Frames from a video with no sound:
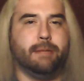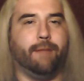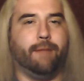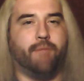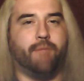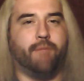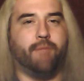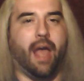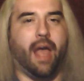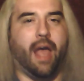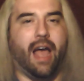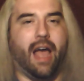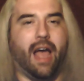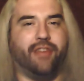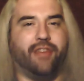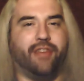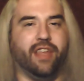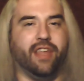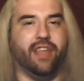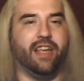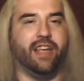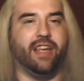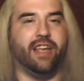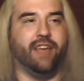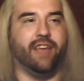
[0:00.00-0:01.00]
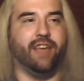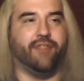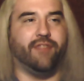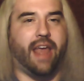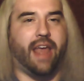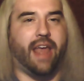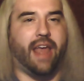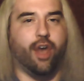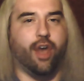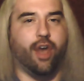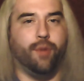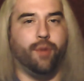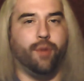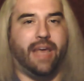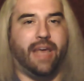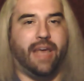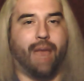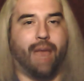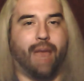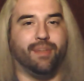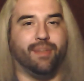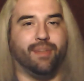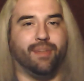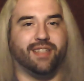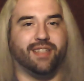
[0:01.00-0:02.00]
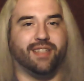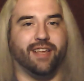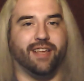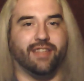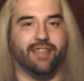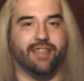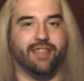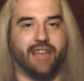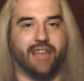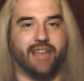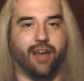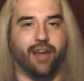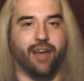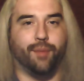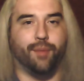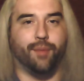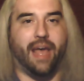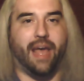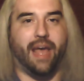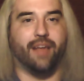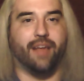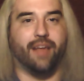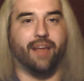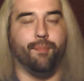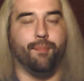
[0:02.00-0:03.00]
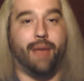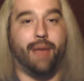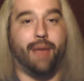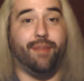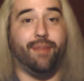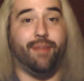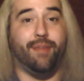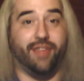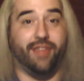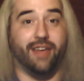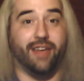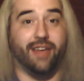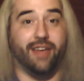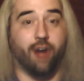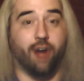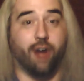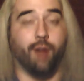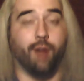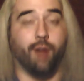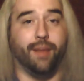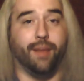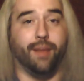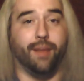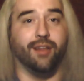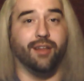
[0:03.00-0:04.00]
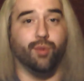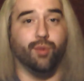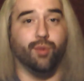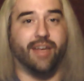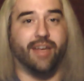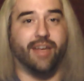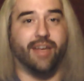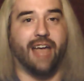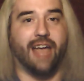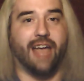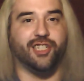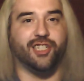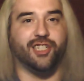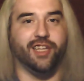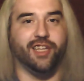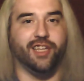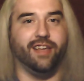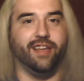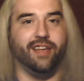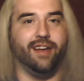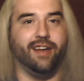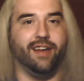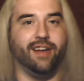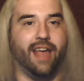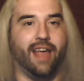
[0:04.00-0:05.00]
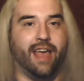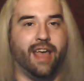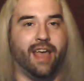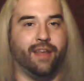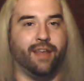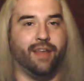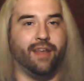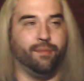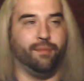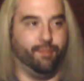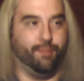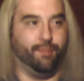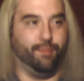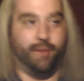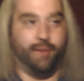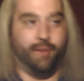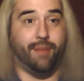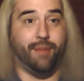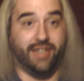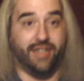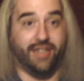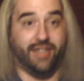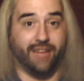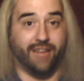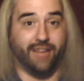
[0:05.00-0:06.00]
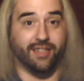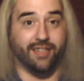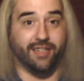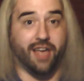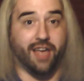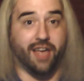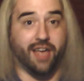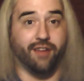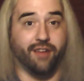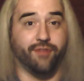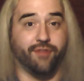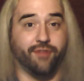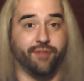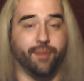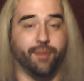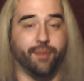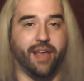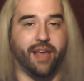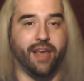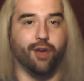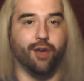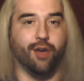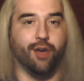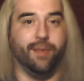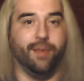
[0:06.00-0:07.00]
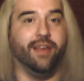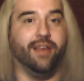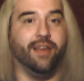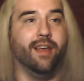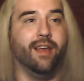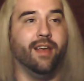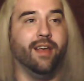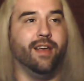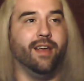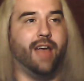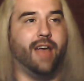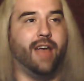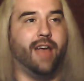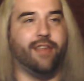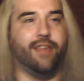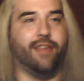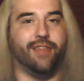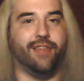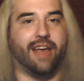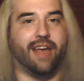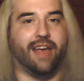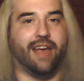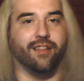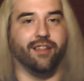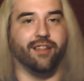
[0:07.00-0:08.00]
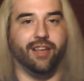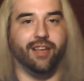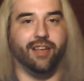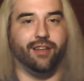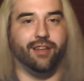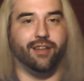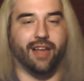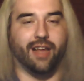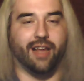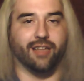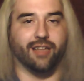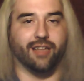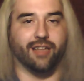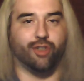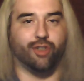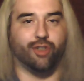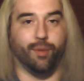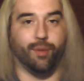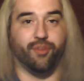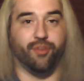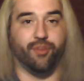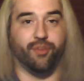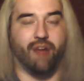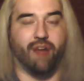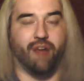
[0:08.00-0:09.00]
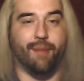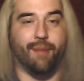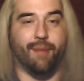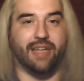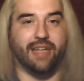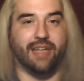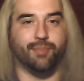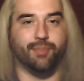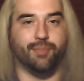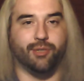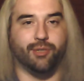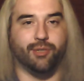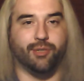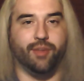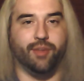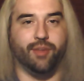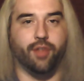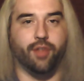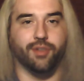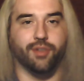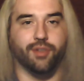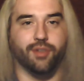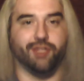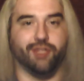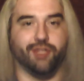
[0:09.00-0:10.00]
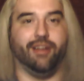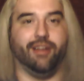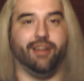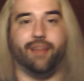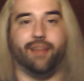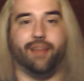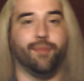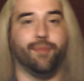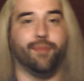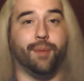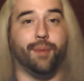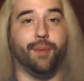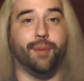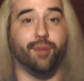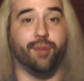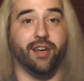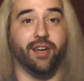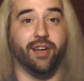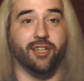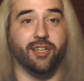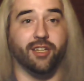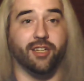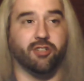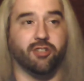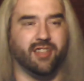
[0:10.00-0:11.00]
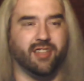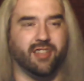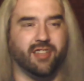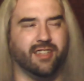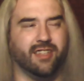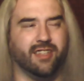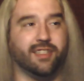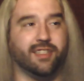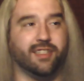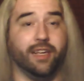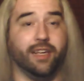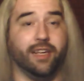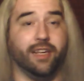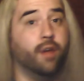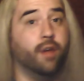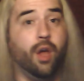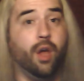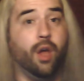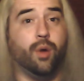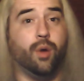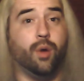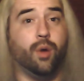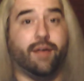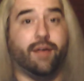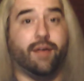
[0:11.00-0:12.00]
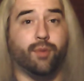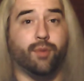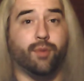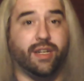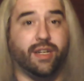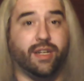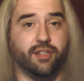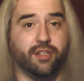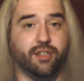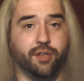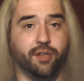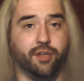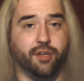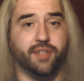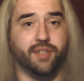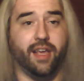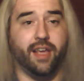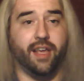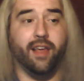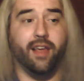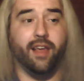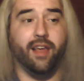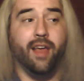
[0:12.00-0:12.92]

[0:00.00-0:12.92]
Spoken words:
I think if Naomi happens to get the title back, maybe then Carmella will cash in and maybe take the title from Naomi, and then that could lead like a triple threat match between those three. That would be pretty interesting to see. We'll have to wait till Tuesday.